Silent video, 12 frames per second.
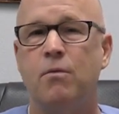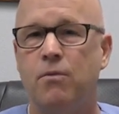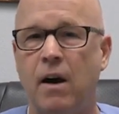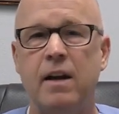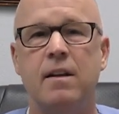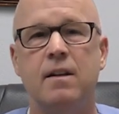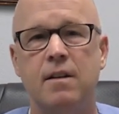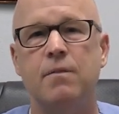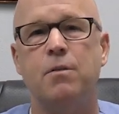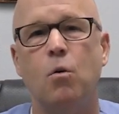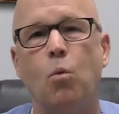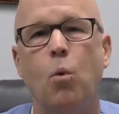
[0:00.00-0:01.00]
Find a
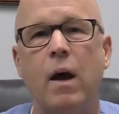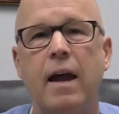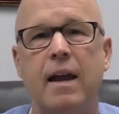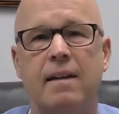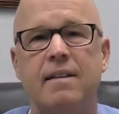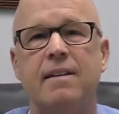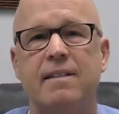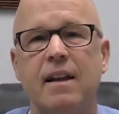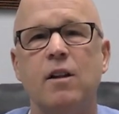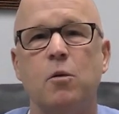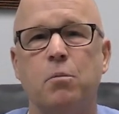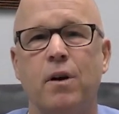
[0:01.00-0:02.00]
different way to
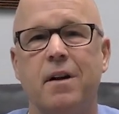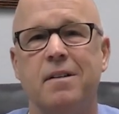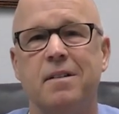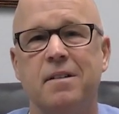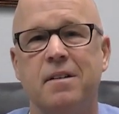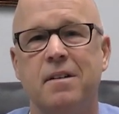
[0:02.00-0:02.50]
celebrate.